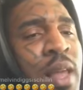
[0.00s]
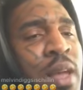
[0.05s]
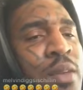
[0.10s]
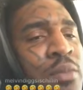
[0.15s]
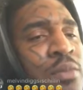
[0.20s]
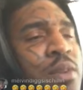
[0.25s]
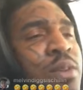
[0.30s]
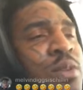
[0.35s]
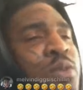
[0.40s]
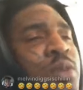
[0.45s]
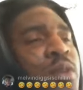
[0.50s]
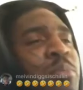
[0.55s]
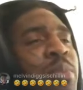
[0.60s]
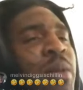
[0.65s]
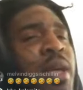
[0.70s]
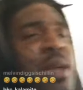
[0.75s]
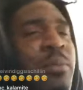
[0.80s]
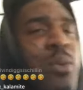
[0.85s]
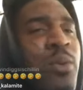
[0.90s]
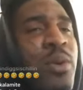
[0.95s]
feature
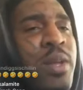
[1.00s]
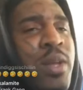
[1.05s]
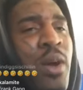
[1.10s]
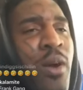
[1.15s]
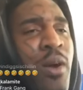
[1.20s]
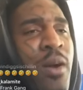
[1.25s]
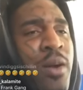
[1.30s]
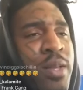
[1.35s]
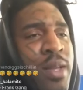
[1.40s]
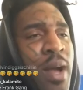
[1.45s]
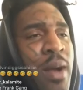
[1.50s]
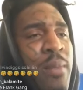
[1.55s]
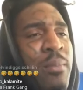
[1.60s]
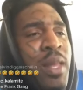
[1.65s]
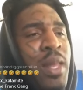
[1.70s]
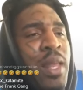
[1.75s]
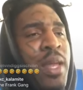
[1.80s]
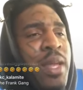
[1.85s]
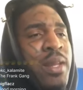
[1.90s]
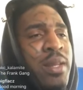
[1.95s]
Playboi Carti, I'm
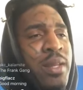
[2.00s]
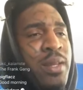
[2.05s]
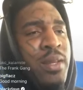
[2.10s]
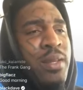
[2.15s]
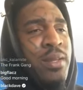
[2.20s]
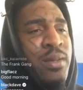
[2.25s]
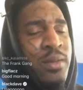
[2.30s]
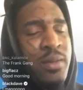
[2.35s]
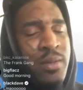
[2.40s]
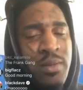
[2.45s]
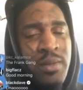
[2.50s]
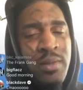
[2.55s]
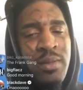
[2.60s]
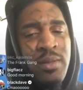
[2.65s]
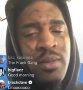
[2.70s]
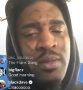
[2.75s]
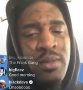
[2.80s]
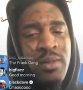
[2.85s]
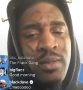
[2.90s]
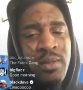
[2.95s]
lit.
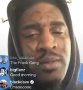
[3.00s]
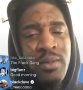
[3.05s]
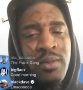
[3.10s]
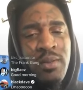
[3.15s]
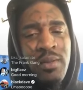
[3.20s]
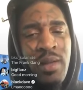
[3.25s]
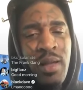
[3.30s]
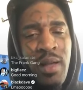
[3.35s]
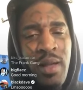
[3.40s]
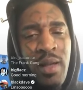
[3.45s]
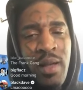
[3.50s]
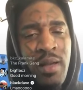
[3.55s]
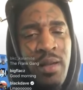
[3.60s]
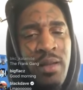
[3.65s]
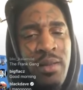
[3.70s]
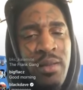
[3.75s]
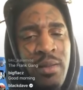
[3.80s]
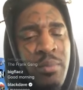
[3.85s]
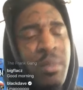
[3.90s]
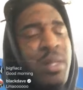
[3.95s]
Oh God.
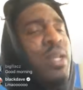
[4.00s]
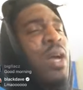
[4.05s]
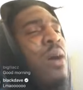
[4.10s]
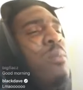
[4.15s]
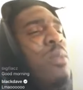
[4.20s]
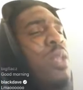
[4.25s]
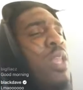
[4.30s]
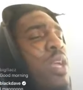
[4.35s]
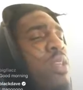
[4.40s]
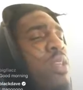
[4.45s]
Bitch I'm lit,